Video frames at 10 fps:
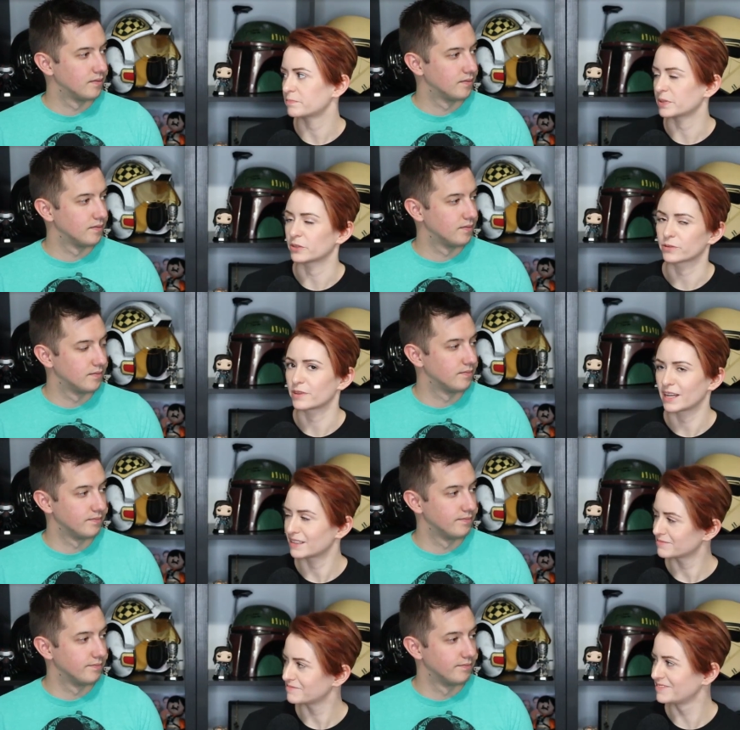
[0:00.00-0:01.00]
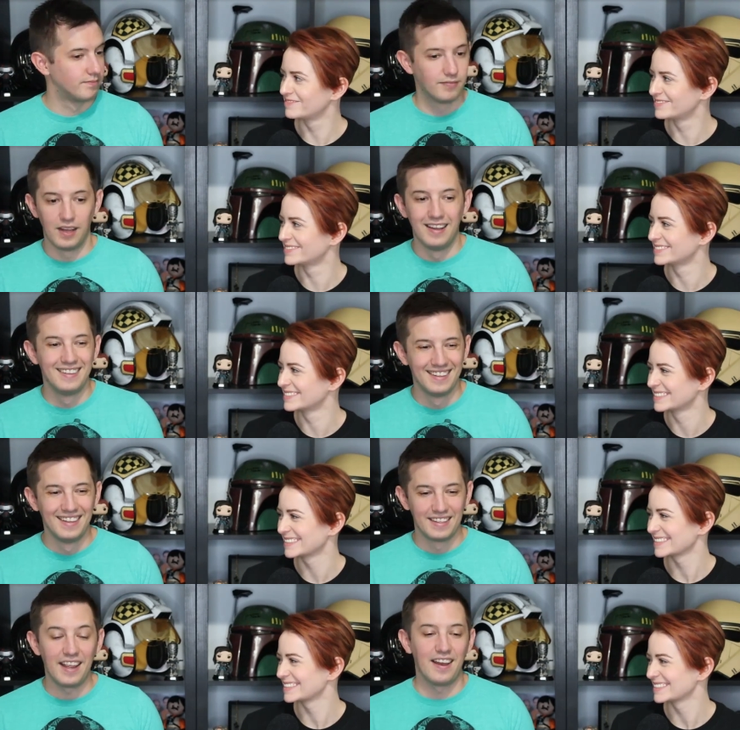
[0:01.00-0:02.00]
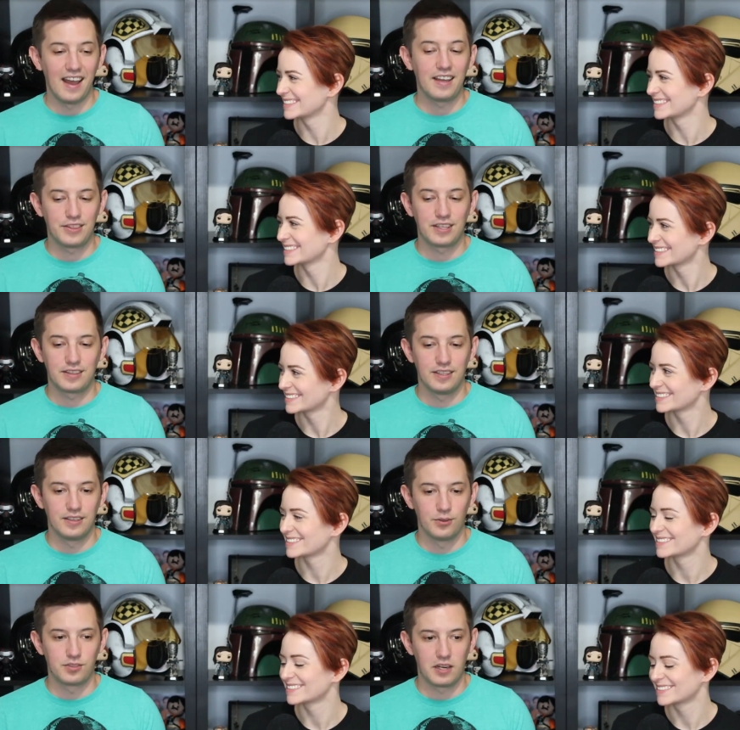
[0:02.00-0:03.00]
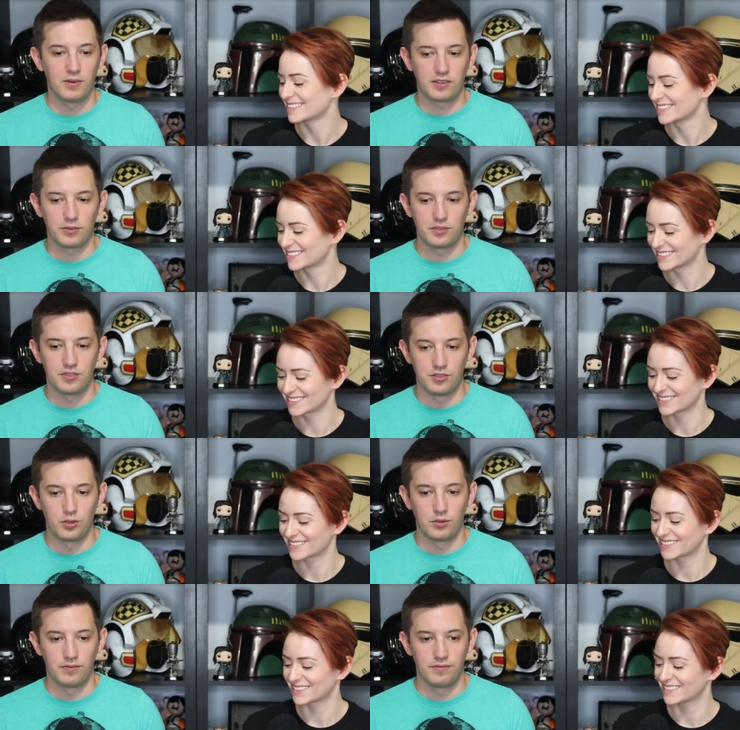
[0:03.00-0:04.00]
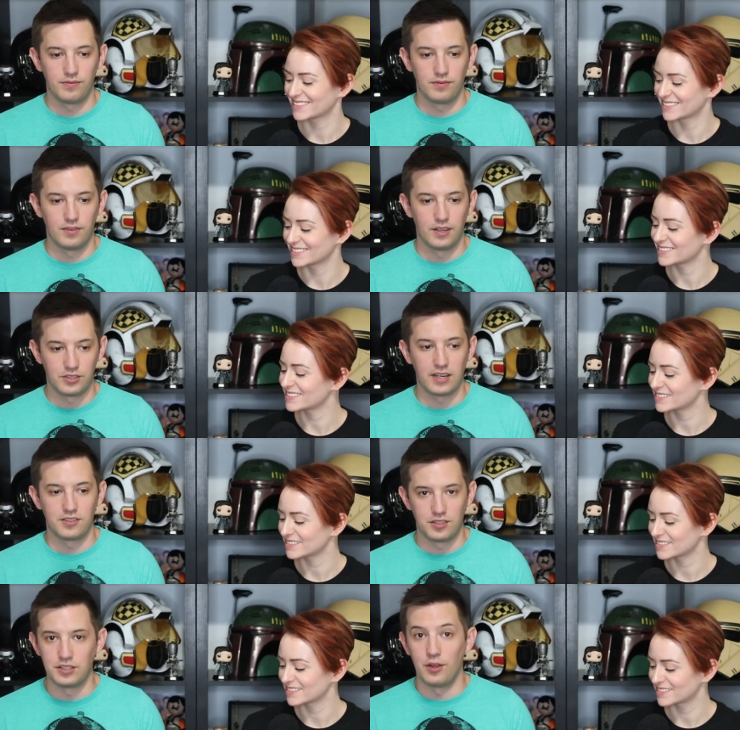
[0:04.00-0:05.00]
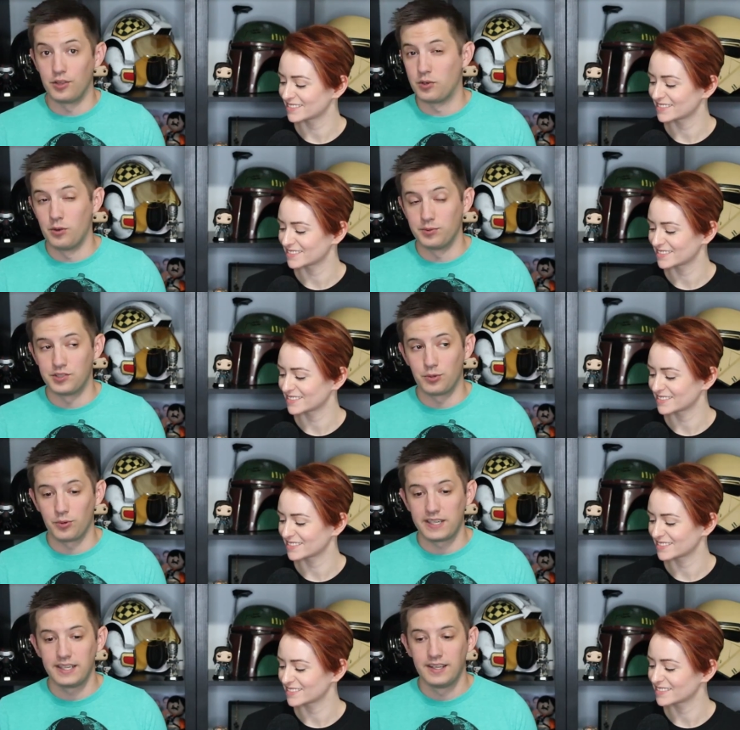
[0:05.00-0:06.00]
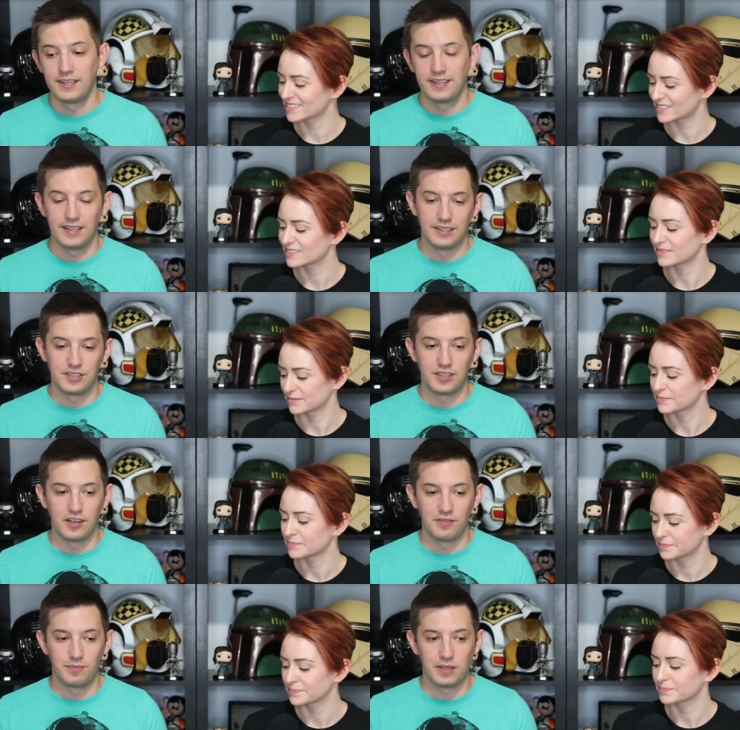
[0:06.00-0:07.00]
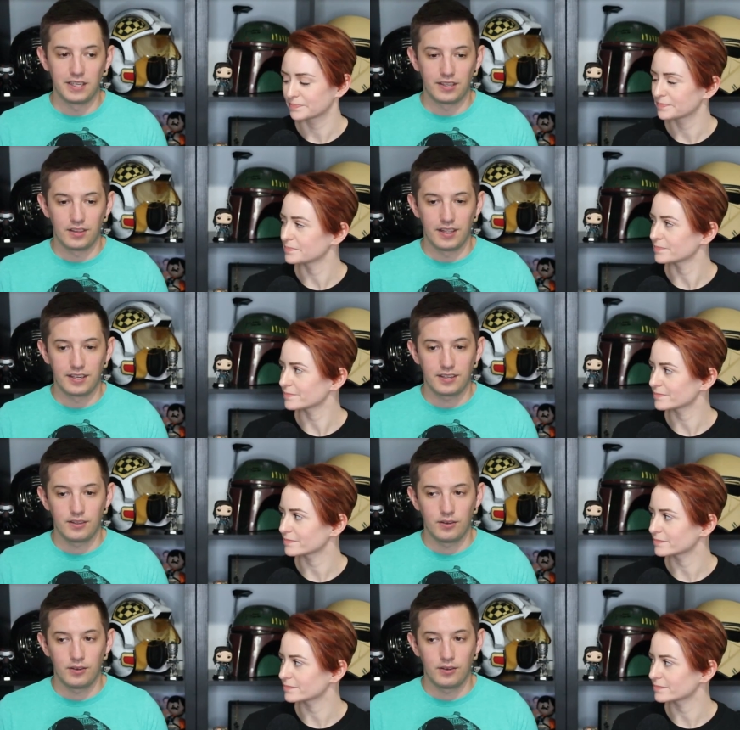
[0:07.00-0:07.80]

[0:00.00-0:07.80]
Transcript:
Speaker 1: thing.
Speaker 2: Yeah, I think that those characters deserve a chance to tell their own story instead of being like,